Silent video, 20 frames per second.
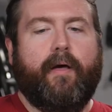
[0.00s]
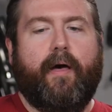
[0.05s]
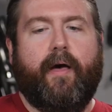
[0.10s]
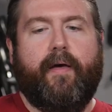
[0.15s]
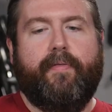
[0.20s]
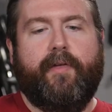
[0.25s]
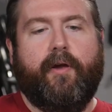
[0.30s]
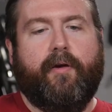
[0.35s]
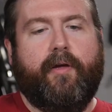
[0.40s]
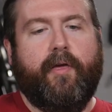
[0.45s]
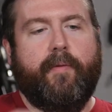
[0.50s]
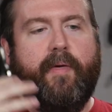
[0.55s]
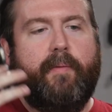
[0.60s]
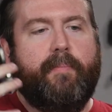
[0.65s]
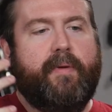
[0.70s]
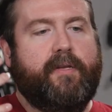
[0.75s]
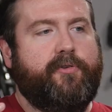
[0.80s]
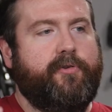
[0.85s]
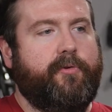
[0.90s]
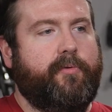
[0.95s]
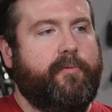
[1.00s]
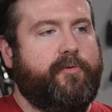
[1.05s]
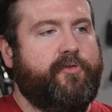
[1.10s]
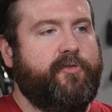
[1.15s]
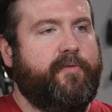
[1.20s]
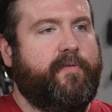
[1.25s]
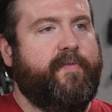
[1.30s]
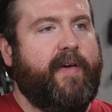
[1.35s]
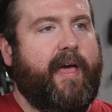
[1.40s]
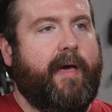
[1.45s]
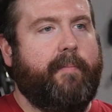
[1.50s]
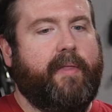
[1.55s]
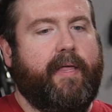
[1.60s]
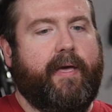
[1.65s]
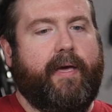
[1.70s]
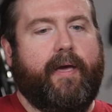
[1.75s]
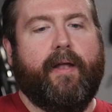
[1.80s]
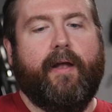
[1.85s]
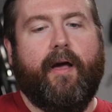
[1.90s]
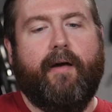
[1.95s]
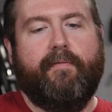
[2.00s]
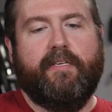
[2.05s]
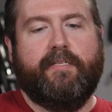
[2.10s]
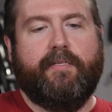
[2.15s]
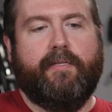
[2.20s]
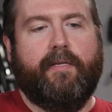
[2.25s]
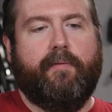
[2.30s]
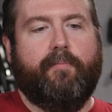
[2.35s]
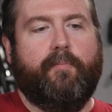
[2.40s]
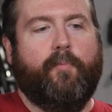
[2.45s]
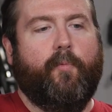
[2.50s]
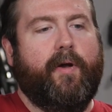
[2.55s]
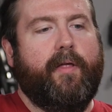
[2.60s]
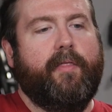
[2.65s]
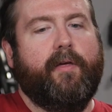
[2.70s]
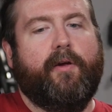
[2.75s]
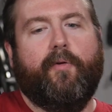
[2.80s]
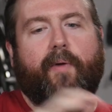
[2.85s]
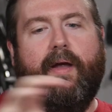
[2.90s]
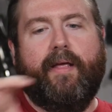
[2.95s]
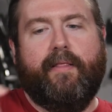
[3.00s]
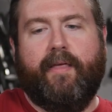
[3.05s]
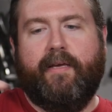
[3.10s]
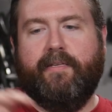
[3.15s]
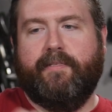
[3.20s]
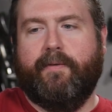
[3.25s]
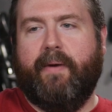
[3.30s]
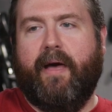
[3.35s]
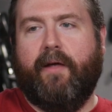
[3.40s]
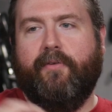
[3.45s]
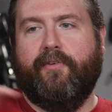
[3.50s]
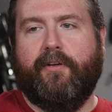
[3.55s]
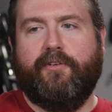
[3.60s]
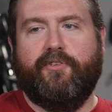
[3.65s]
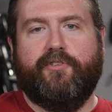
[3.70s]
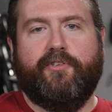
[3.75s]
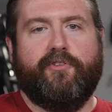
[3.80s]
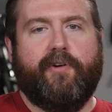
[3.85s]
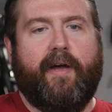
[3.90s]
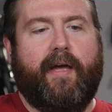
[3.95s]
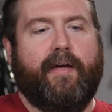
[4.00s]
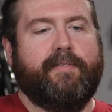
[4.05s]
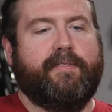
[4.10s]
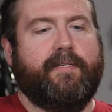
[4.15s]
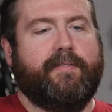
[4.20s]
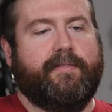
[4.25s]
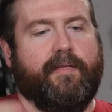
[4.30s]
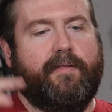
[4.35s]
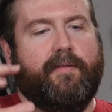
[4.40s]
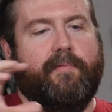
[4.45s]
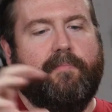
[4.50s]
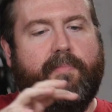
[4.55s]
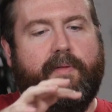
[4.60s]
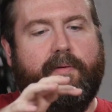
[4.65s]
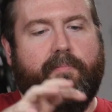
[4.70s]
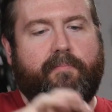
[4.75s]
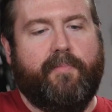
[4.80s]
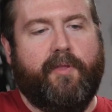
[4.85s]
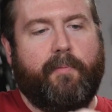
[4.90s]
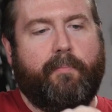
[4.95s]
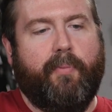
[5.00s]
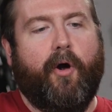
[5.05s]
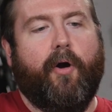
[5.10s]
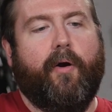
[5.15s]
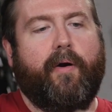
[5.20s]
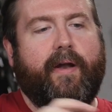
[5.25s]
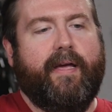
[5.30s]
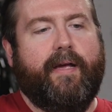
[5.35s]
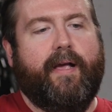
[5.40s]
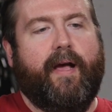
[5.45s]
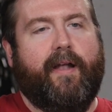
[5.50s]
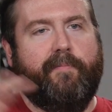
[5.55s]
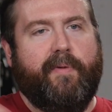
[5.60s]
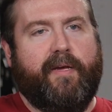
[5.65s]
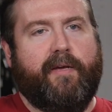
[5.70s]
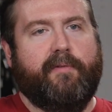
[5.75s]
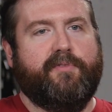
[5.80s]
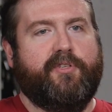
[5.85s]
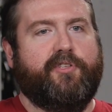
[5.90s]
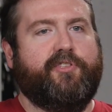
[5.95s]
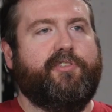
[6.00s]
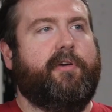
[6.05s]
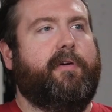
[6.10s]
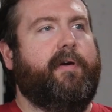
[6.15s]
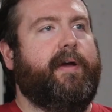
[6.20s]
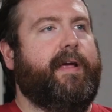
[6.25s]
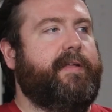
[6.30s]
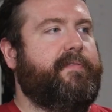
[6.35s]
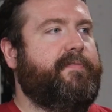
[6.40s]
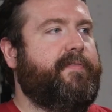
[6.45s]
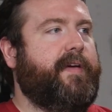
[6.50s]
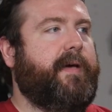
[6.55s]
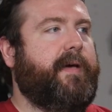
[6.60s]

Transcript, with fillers: uh, their commitment to to family, and obviously one of the great things about Dungeons and Dragons is that the, the, the party kind of becomes a surrogate